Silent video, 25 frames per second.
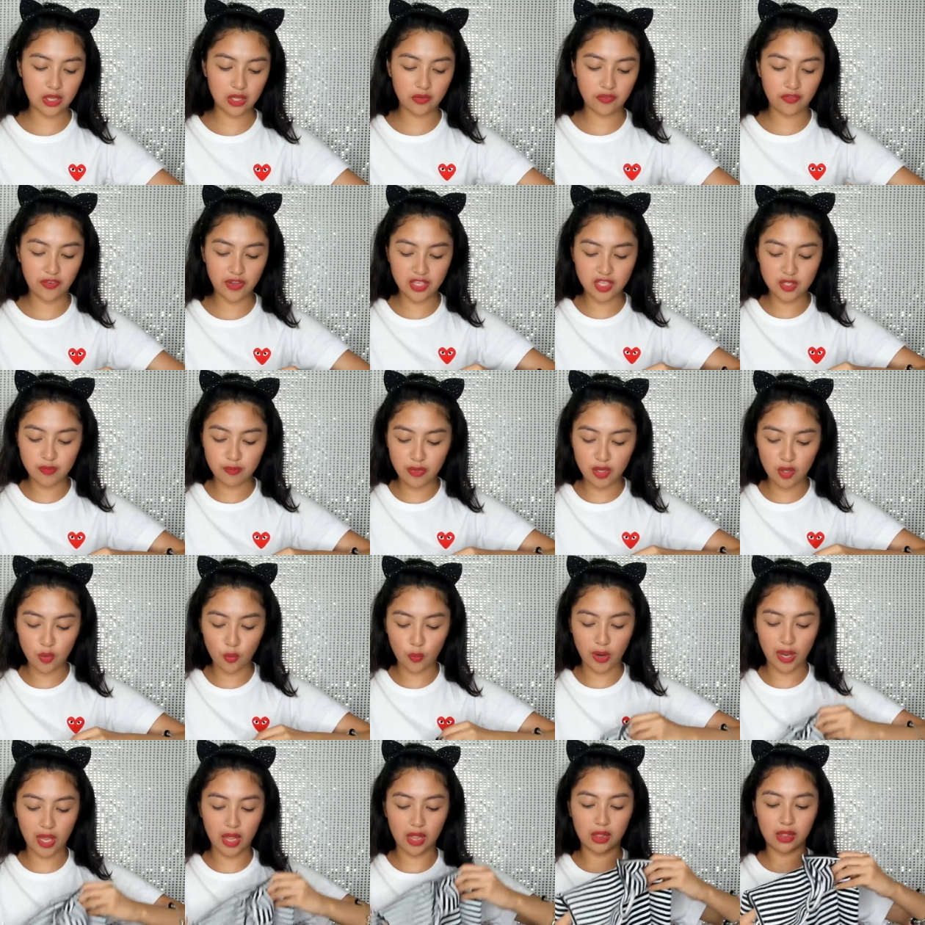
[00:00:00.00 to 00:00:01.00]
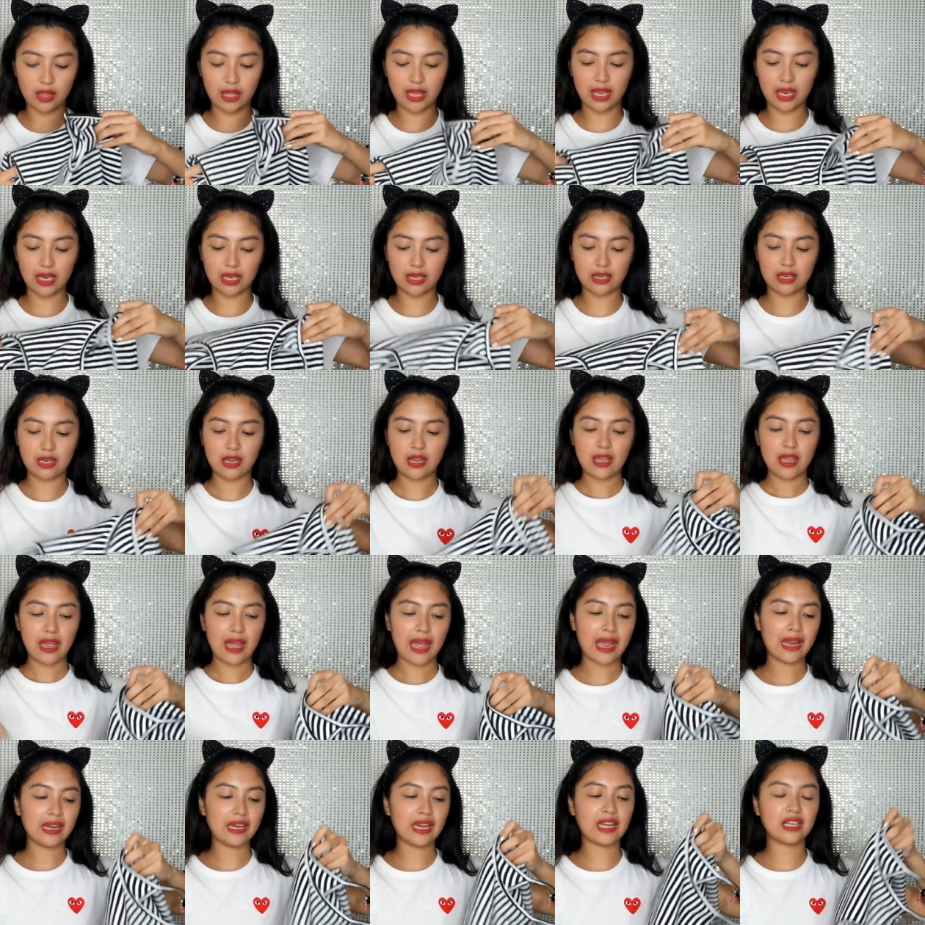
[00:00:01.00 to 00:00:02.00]
It fits me well and
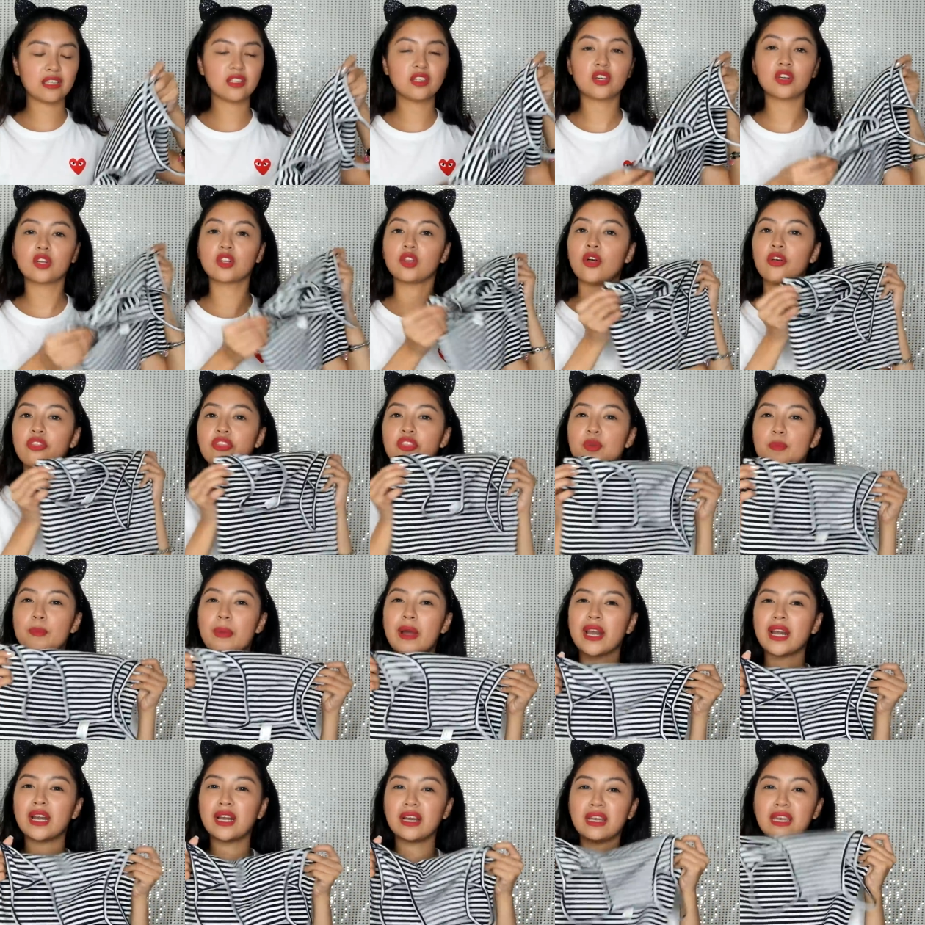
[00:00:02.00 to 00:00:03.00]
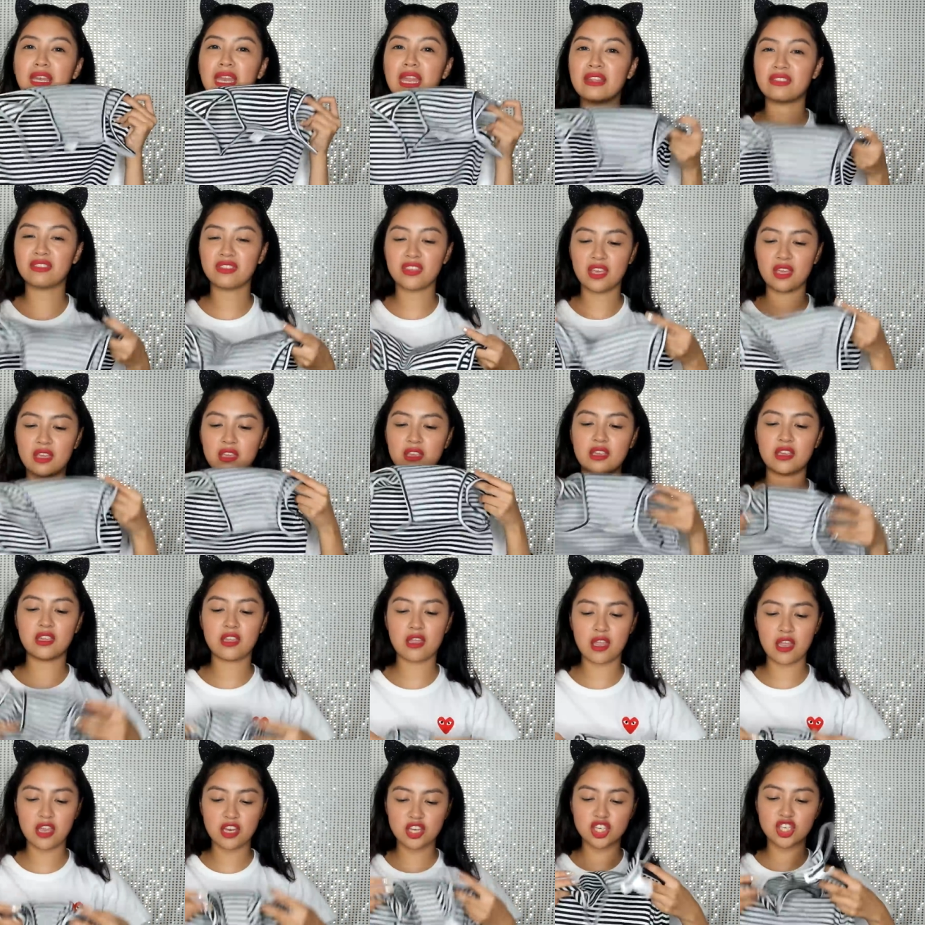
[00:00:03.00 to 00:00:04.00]
I like the cloth. Yung parang
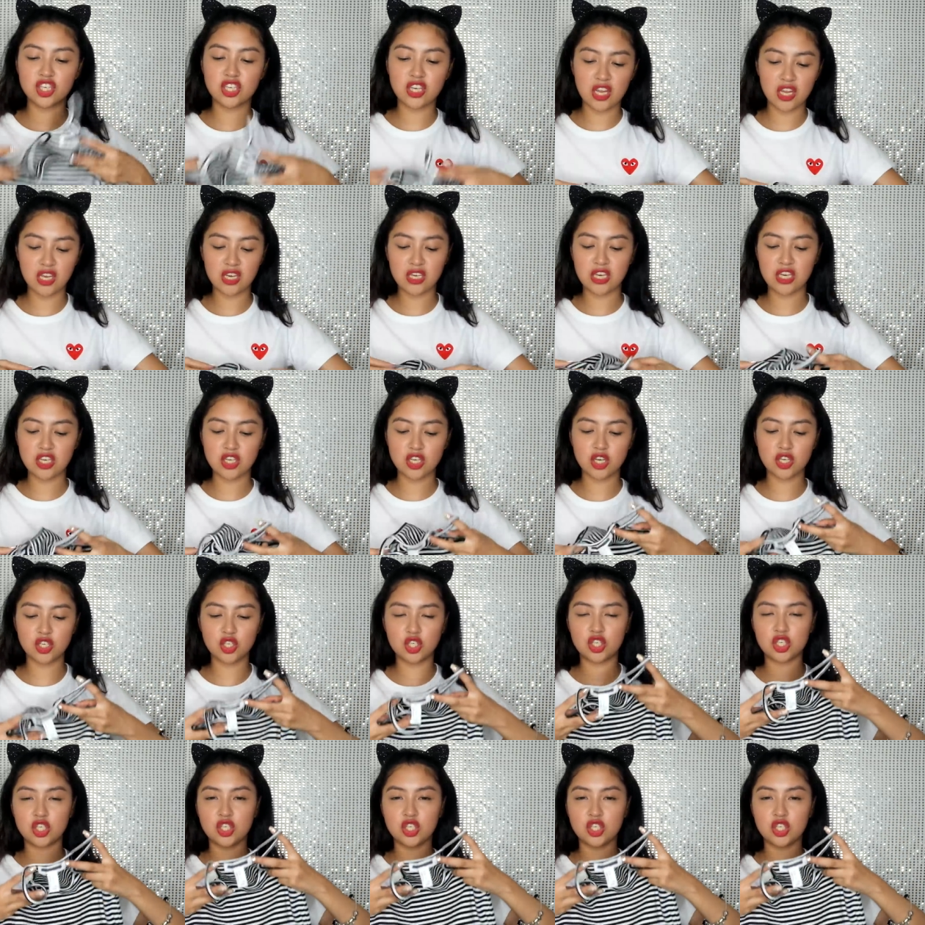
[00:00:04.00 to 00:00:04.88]
knit-ish na hindi siya